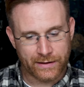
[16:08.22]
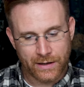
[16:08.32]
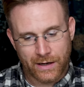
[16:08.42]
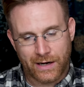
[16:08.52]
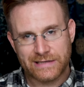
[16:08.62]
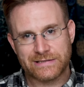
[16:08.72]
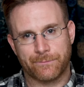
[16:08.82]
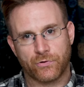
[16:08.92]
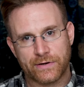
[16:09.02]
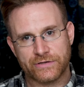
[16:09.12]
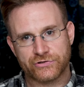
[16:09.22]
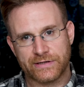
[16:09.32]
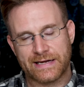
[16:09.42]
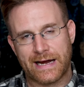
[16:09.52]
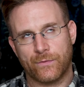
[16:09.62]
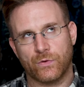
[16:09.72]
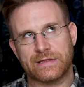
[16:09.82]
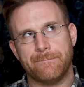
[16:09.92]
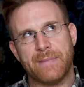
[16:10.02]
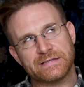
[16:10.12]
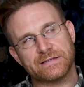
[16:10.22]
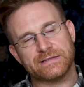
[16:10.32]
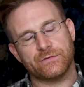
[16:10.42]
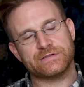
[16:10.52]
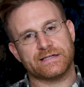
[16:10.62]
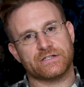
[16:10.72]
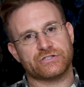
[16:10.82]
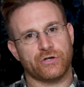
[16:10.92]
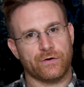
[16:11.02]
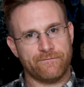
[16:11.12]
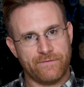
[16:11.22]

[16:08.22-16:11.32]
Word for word: it. It's a pretty interesting camera. What they basically did was take the Sony